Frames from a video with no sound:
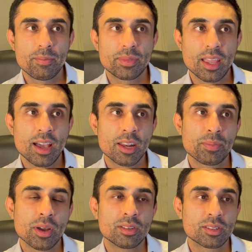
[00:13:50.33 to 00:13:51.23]
They had a
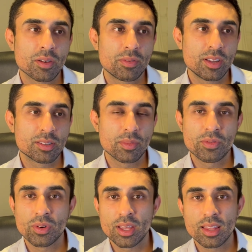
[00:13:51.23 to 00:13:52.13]
post office, and
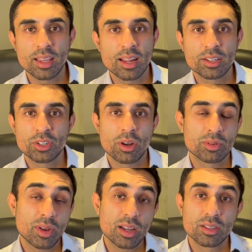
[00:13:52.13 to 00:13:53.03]
before that, they had a shop.
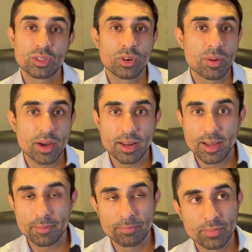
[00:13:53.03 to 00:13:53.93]
So I could talk about
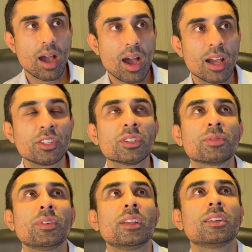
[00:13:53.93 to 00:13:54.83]
that. I just
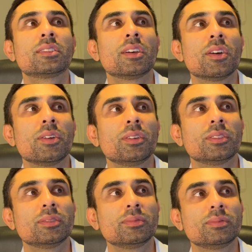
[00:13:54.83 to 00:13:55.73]
feel as though
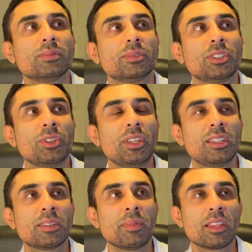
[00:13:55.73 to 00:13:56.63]
you
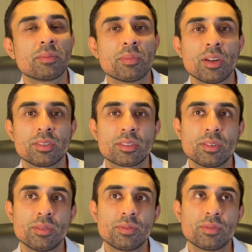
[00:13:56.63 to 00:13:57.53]
need to make the most
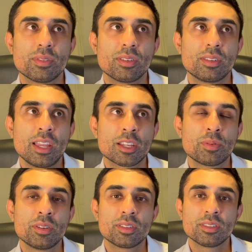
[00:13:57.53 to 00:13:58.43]
of the
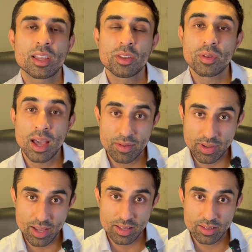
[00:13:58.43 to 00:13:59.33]
experiences that you have
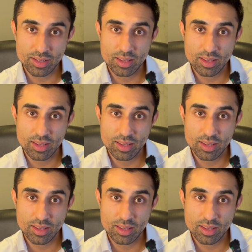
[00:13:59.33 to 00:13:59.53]
had